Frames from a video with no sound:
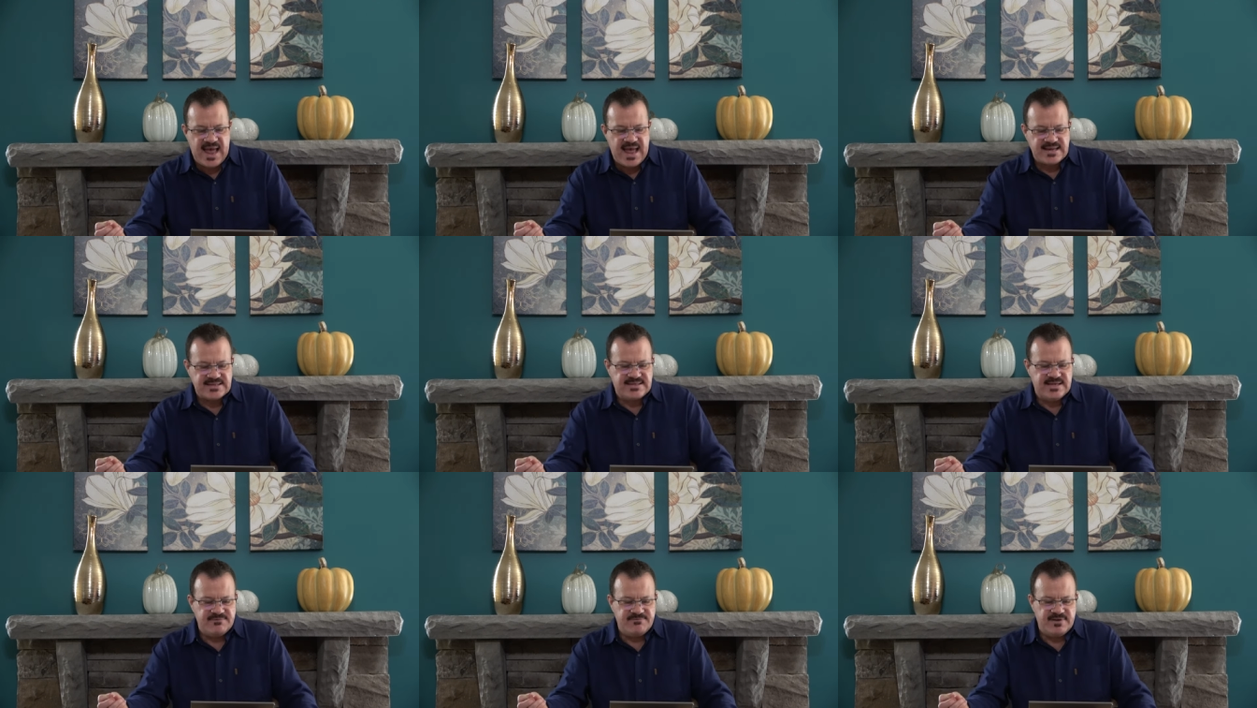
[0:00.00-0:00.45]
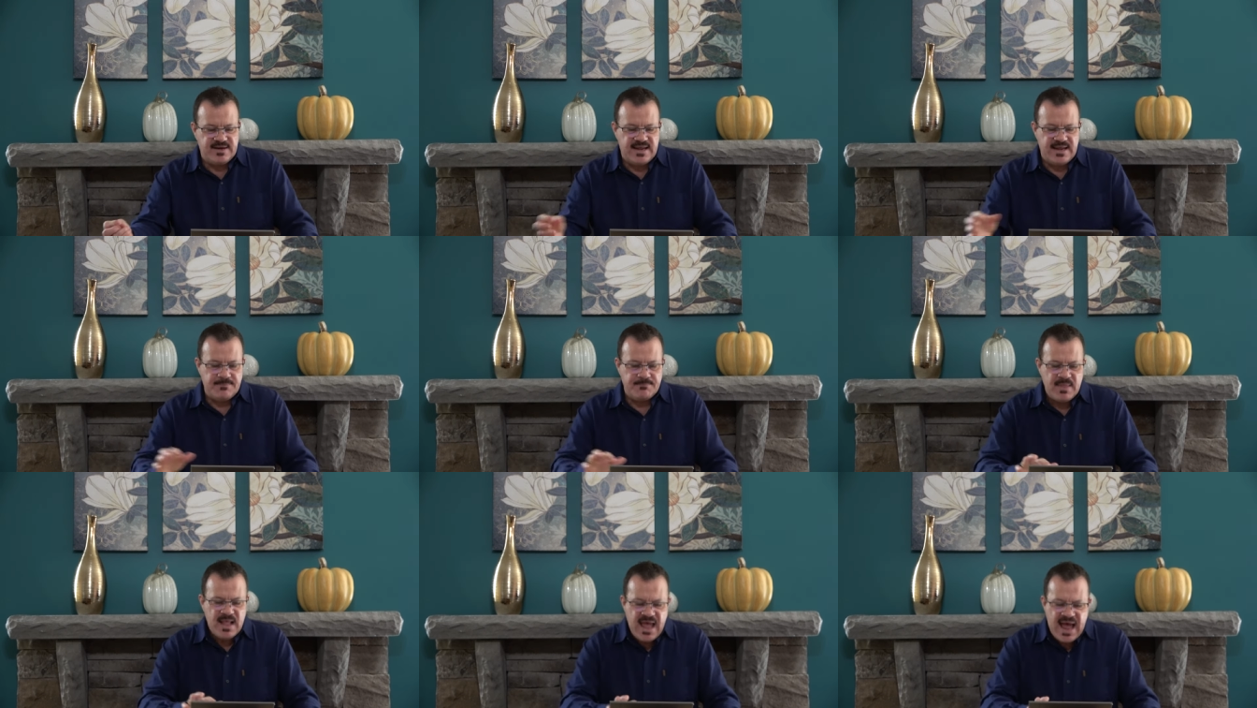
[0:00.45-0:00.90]

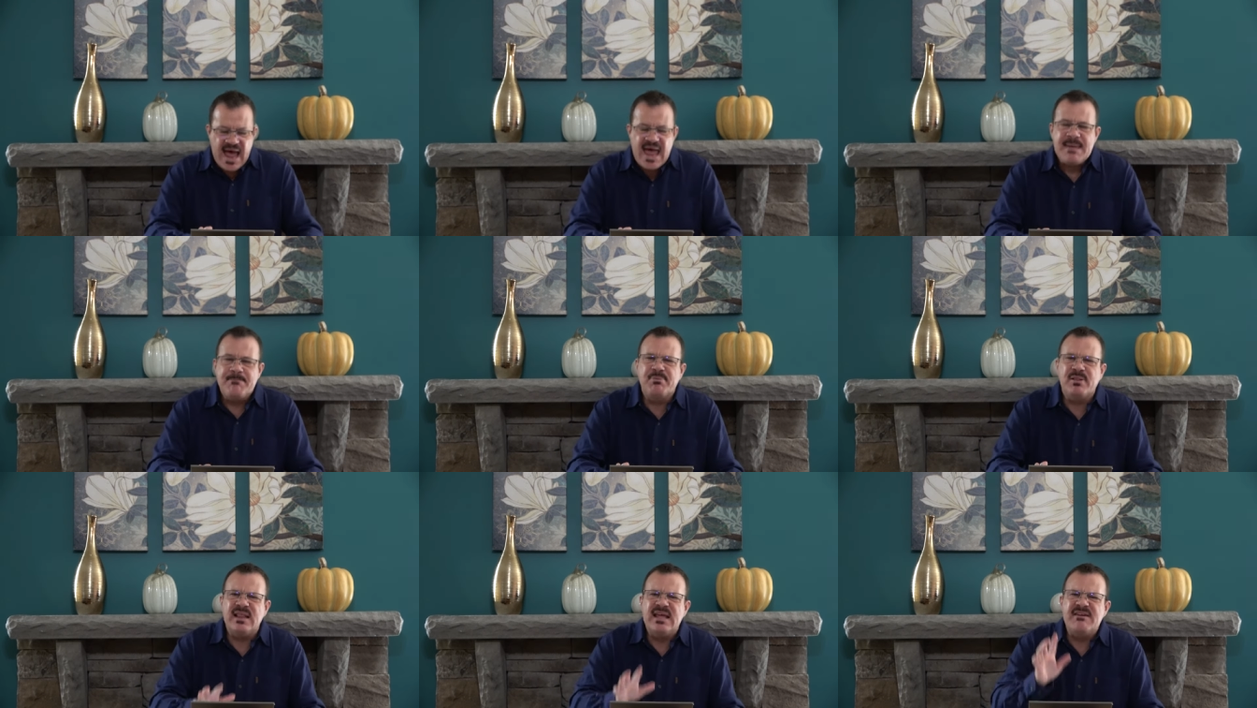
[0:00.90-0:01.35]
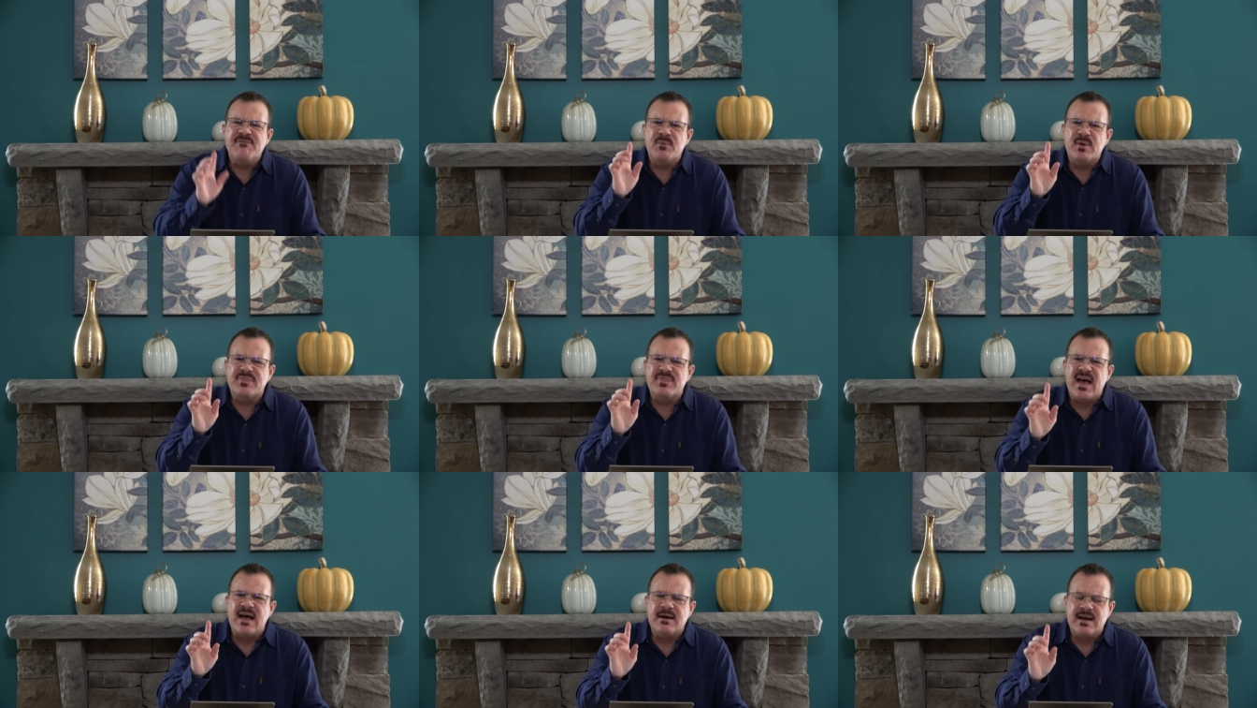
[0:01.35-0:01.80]
activity? I believe
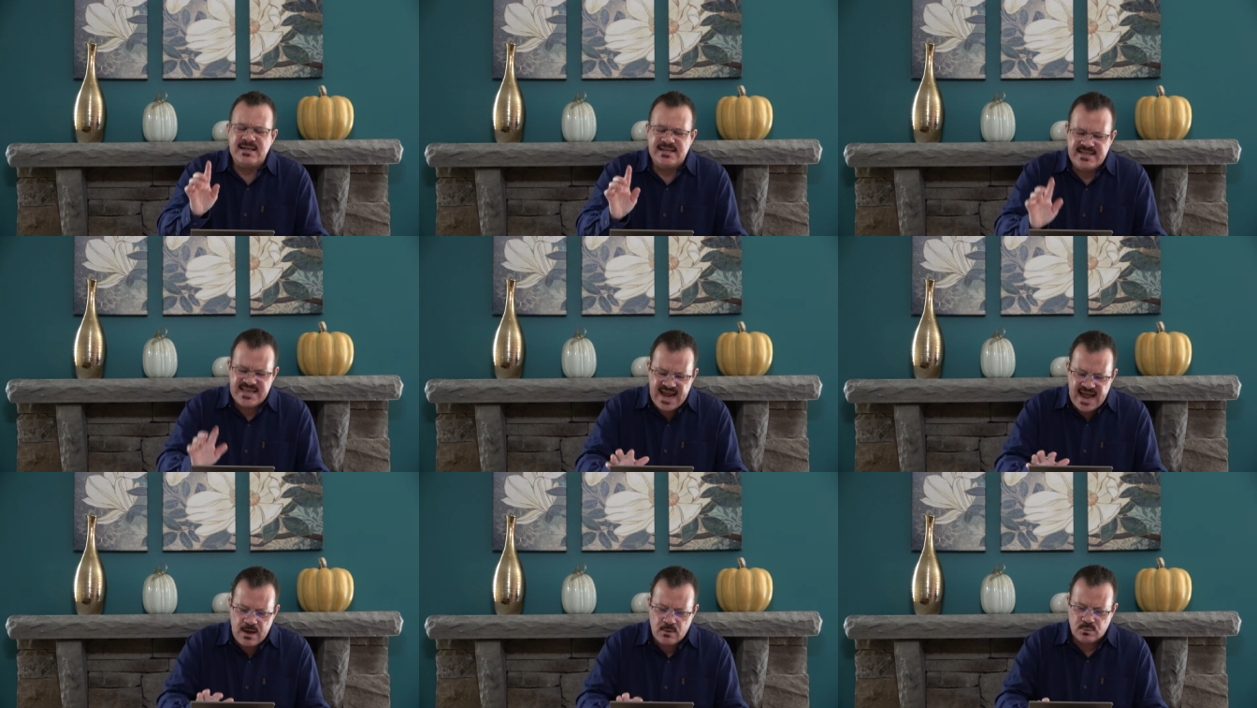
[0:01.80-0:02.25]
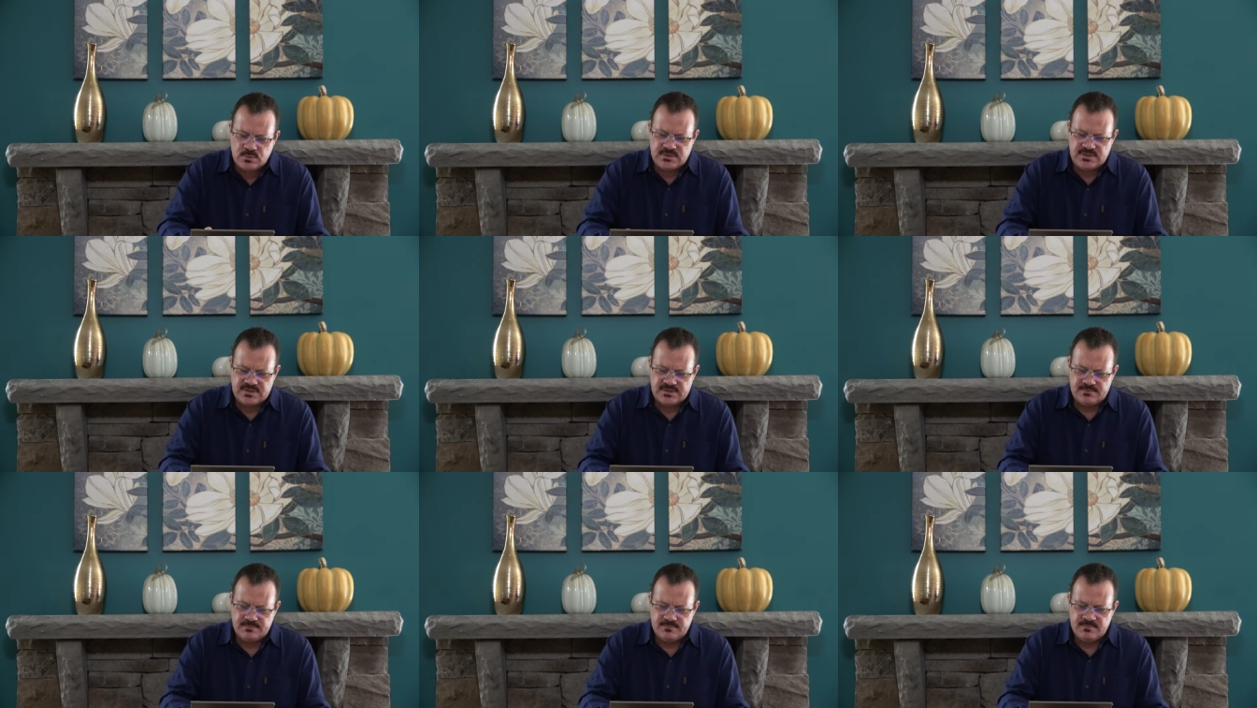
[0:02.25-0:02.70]
without a
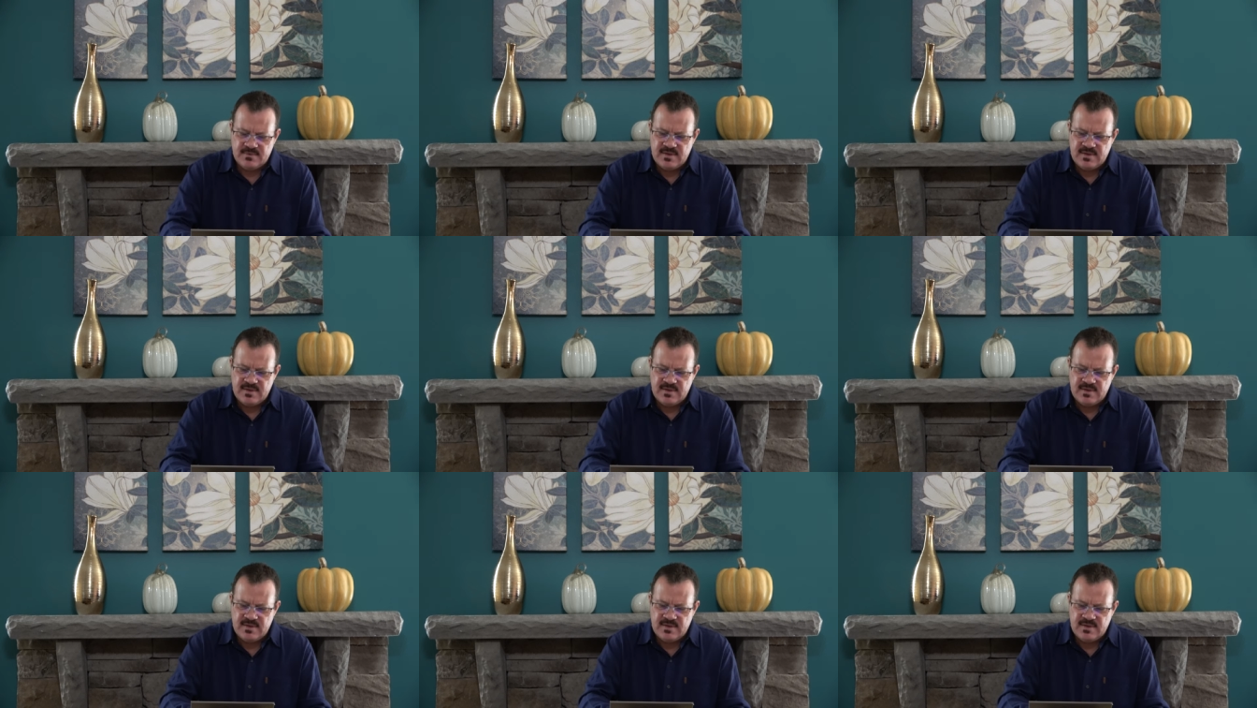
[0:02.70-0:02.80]
doubt,